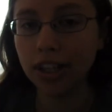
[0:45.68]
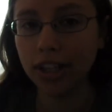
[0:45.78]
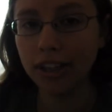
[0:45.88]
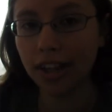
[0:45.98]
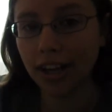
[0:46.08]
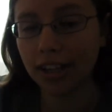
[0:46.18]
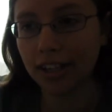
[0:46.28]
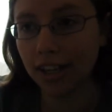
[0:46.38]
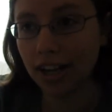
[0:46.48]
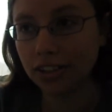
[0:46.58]
really, that I
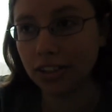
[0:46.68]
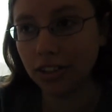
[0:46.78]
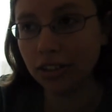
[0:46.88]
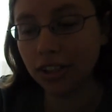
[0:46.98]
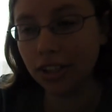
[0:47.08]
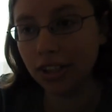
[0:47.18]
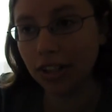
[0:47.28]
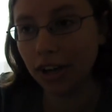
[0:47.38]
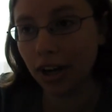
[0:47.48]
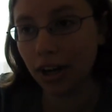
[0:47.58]
can get to.
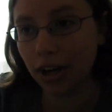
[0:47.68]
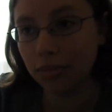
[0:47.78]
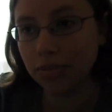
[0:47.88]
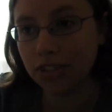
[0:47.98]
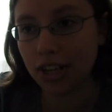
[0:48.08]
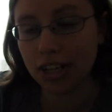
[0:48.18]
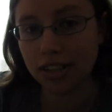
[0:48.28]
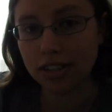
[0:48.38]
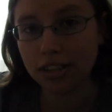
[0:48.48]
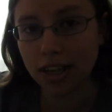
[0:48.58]
Um, to take
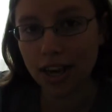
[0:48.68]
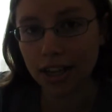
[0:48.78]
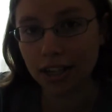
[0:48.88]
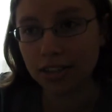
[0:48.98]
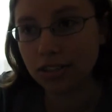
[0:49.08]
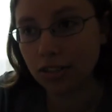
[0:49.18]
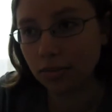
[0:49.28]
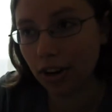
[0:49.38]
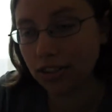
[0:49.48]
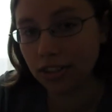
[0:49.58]
instead into
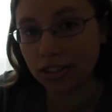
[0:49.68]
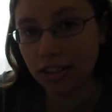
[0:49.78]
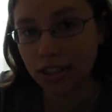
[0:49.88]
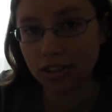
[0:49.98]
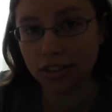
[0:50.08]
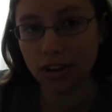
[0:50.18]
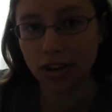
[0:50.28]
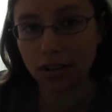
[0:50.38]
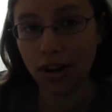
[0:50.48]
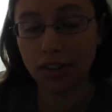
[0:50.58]
the rest of the city. So,
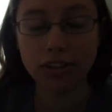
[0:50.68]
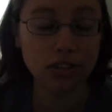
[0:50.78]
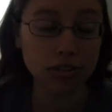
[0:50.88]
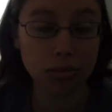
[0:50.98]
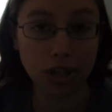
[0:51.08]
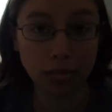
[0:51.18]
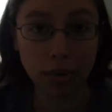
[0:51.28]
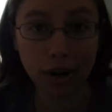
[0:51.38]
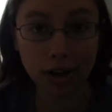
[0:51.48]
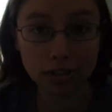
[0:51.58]
and that's also the weekend
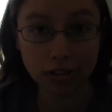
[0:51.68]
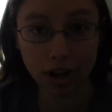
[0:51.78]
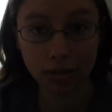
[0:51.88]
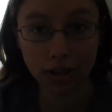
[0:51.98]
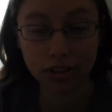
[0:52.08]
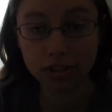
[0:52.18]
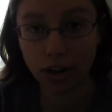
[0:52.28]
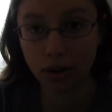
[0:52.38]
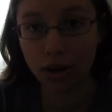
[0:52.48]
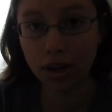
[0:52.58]
my parents are coming,
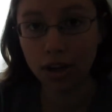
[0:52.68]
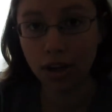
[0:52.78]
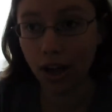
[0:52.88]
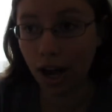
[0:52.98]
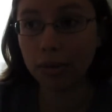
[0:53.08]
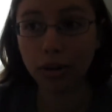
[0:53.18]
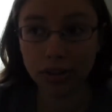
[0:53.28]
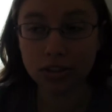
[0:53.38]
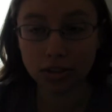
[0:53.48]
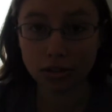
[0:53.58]
so I'm
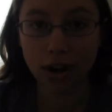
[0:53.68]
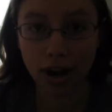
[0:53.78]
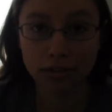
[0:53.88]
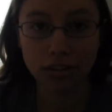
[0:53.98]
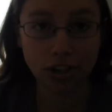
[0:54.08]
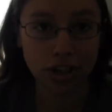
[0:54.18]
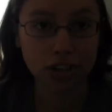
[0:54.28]
going to have to